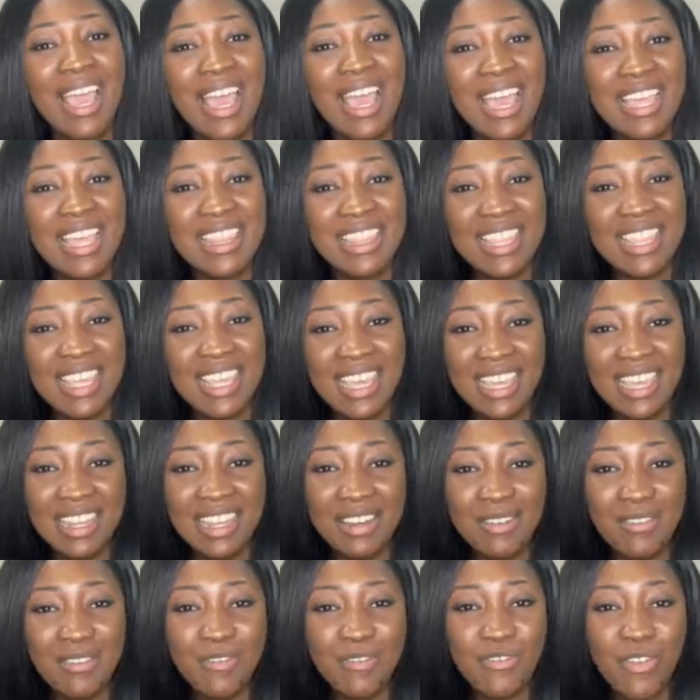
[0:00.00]
And
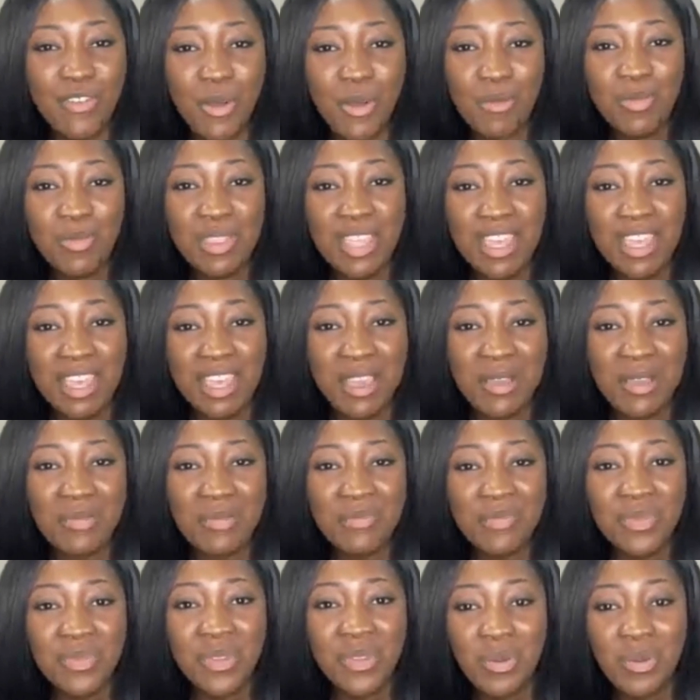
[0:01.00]
then from there,
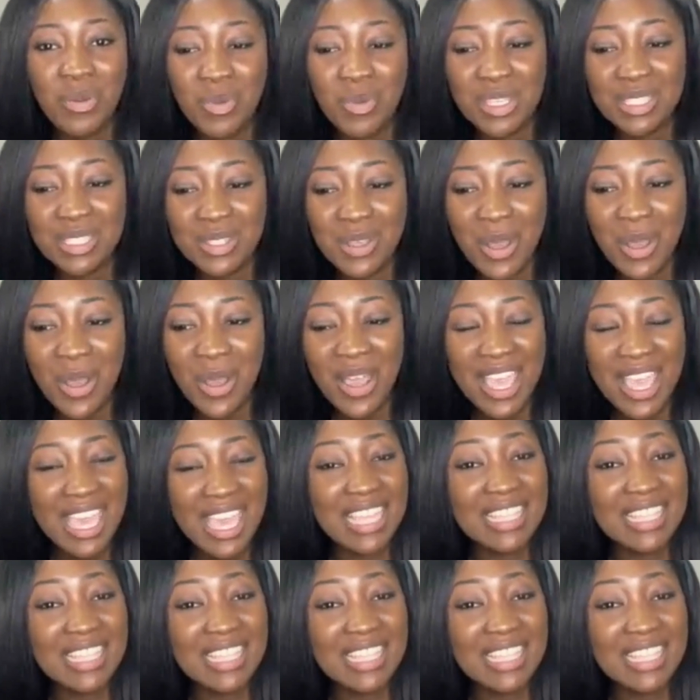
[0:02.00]
we saw